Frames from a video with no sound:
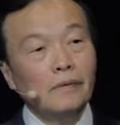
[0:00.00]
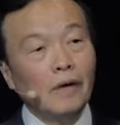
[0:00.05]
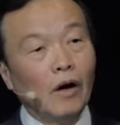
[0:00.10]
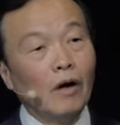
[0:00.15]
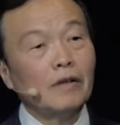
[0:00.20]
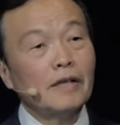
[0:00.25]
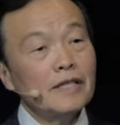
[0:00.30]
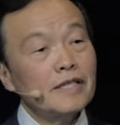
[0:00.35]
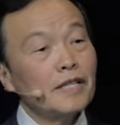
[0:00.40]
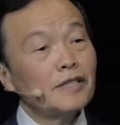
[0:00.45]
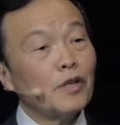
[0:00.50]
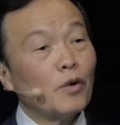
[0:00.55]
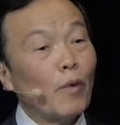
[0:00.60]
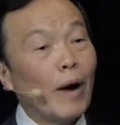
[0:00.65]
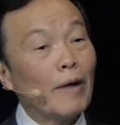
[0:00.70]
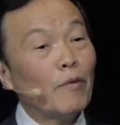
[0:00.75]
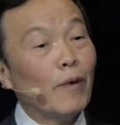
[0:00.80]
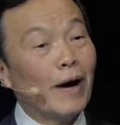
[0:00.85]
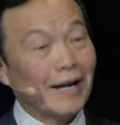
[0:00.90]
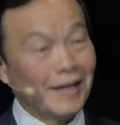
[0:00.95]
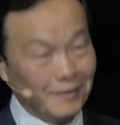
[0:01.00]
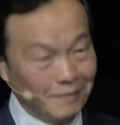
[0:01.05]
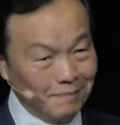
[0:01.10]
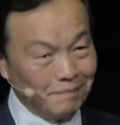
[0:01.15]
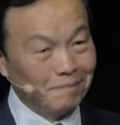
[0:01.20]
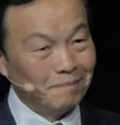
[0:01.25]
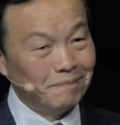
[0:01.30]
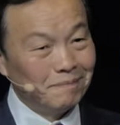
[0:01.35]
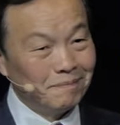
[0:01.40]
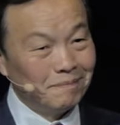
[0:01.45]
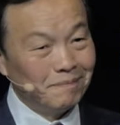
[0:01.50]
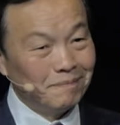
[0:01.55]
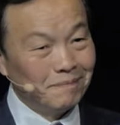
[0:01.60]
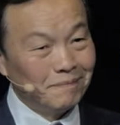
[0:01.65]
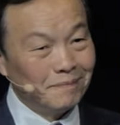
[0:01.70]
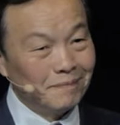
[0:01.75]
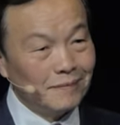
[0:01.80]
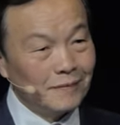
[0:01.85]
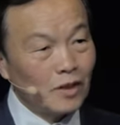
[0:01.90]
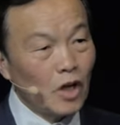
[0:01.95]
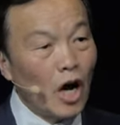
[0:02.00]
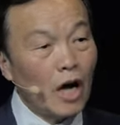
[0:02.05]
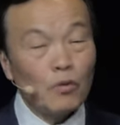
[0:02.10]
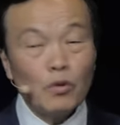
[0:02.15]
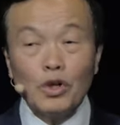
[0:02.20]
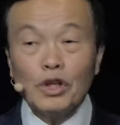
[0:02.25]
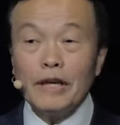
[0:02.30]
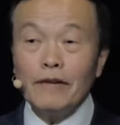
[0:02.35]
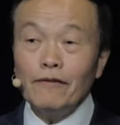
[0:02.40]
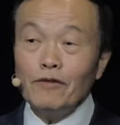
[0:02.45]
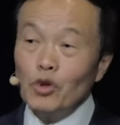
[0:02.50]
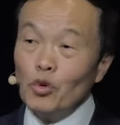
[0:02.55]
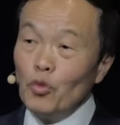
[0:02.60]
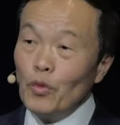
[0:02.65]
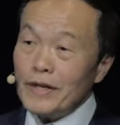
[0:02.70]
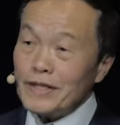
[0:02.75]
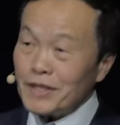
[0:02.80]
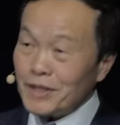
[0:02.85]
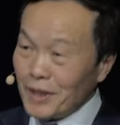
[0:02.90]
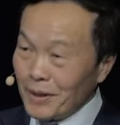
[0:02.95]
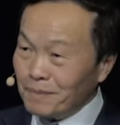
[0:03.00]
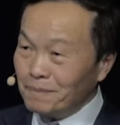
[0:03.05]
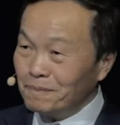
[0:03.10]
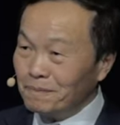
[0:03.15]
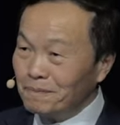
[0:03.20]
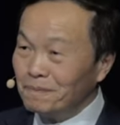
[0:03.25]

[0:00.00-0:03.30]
oh, this is the right one. God will give you wisdom.